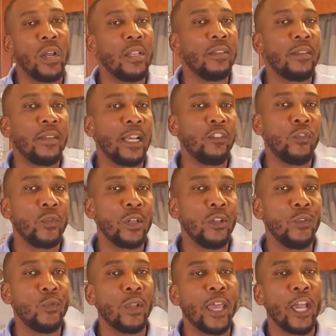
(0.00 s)
is it that you can
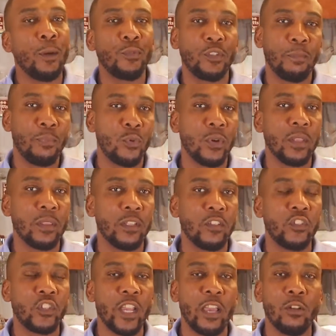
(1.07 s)
do to help support this
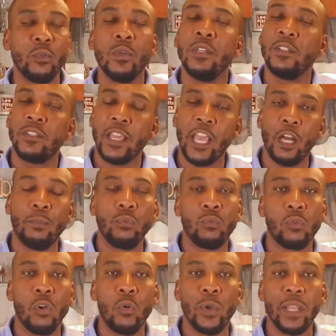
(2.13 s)
channel, to help
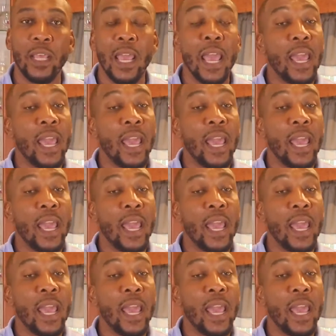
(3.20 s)
grow it,